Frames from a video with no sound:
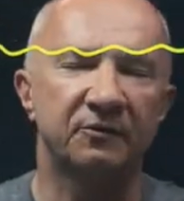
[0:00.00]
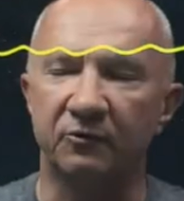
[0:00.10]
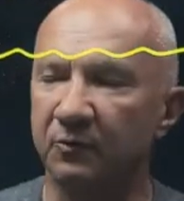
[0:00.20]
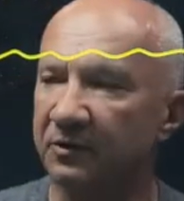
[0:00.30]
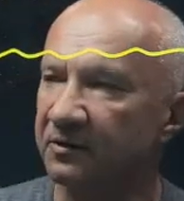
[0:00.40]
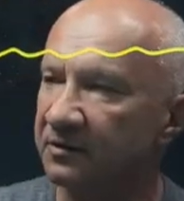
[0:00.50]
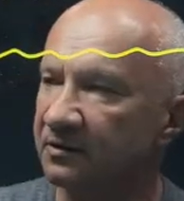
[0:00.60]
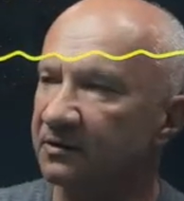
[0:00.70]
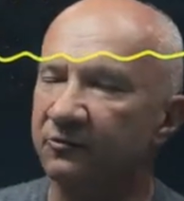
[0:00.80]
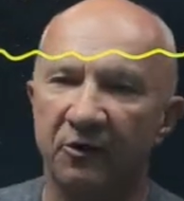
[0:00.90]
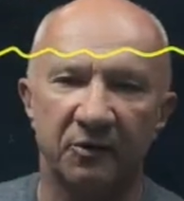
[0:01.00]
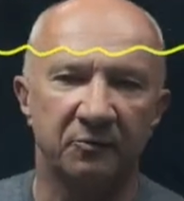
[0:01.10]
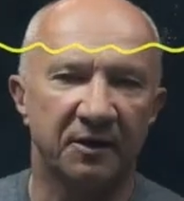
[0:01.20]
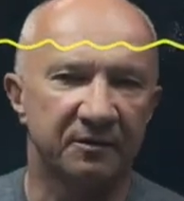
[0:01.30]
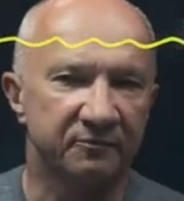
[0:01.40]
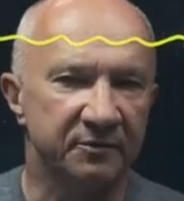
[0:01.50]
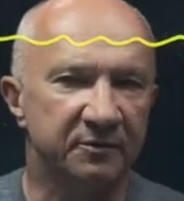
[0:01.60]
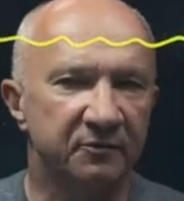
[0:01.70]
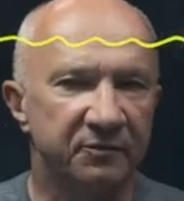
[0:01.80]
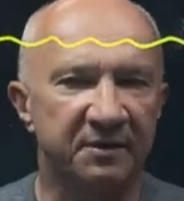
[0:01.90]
qubit is described by the reduced